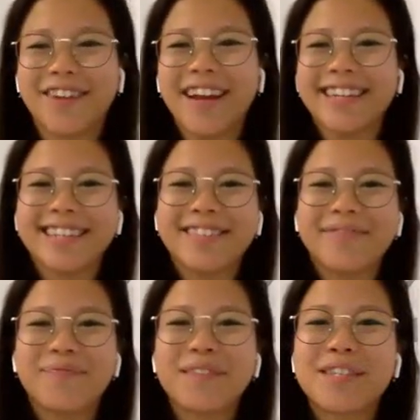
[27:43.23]
Great.
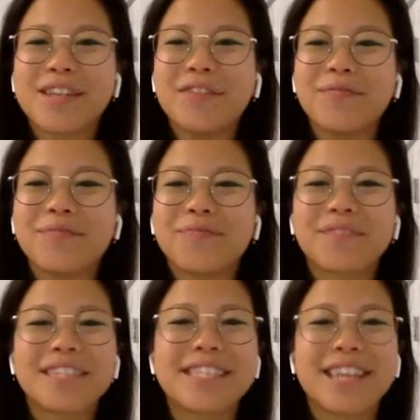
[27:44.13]
So
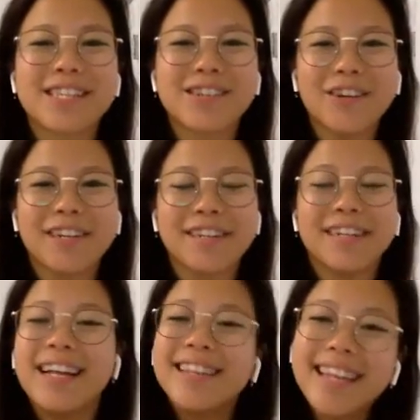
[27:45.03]
let's get started.
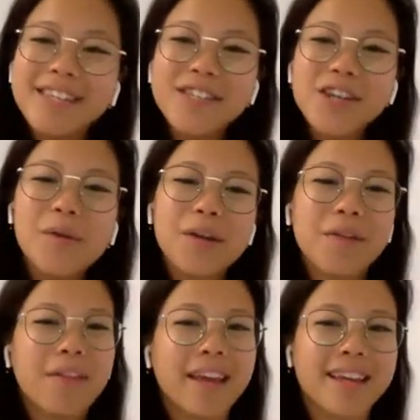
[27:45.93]
Let us know what
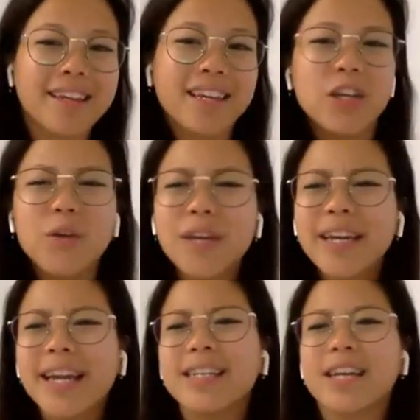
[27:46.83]
you think. You can
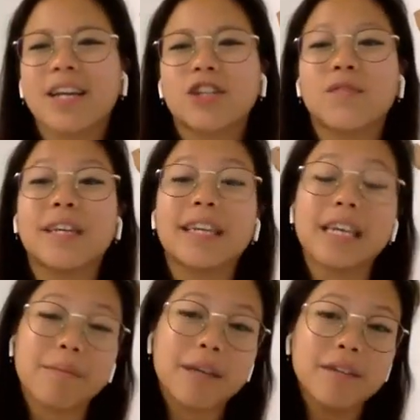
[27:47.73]
get in touch via
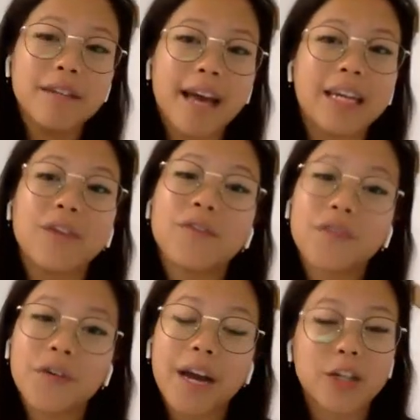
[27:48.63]
email at
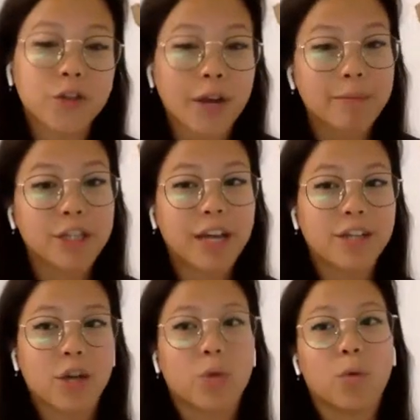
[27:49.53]

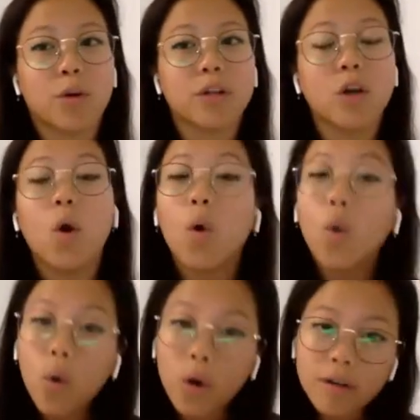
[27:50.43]
info@tramshed.org
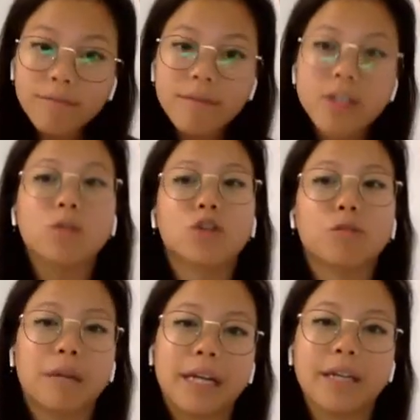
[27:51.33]
or
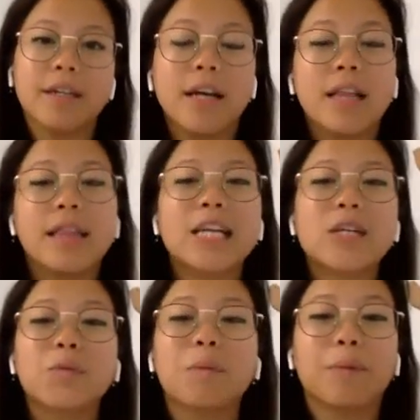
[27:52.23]
social media.
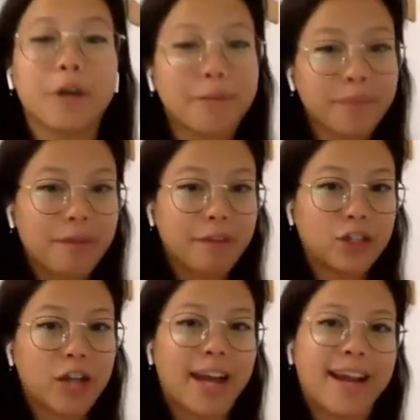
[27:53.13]
Links will be put in the
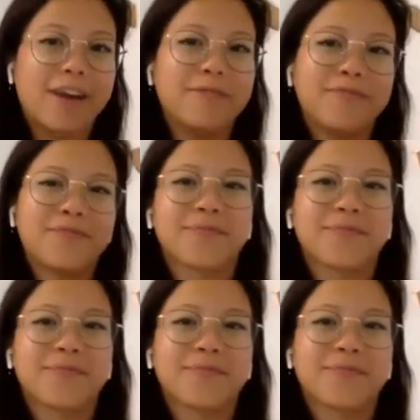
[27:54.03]
chat now.